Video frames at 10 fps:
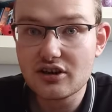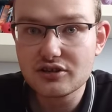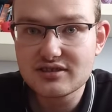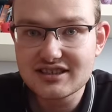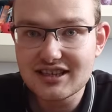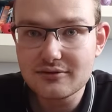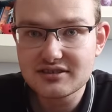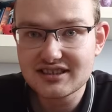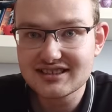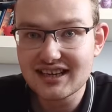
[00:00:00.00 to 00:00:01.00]
are you
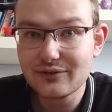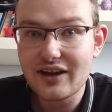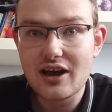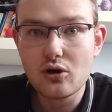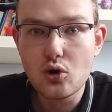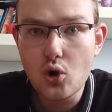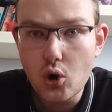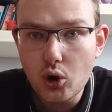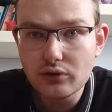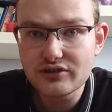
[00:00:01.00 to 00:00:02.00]
seriously saying that
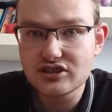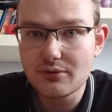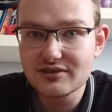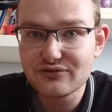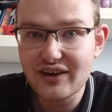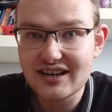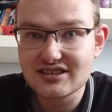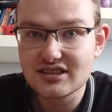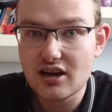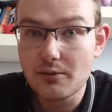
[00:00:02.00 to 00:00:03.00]
all the Thomas
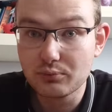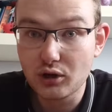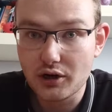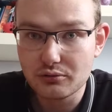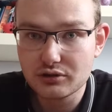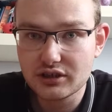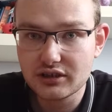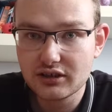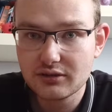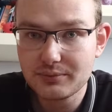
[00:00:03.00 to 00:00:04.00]
fans are broke